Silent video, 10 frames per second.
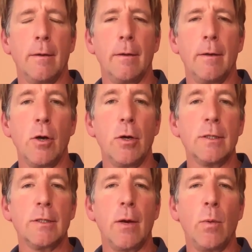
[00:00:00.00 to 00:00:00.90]

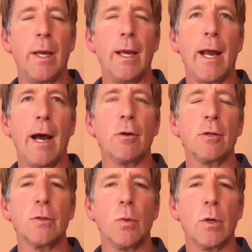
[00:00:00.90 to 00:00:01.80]
Notice that we get out of
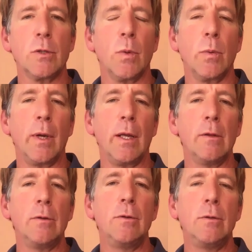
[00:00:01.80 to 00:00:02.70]
sorts when we
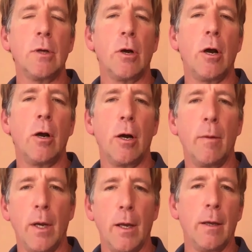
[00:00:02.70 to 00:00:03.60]
lose our
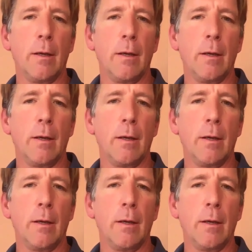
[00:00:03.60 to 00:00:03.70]
harmony.